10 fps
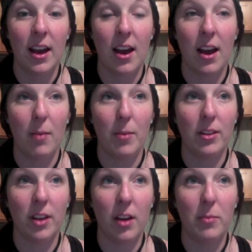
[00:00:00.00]

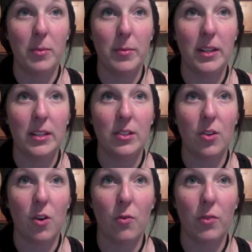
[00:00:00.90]
A lot of BPDs are
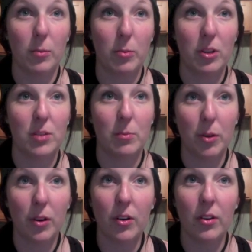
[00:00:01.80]
known for the push and
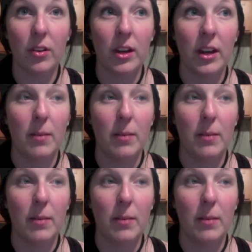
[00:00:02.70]
pull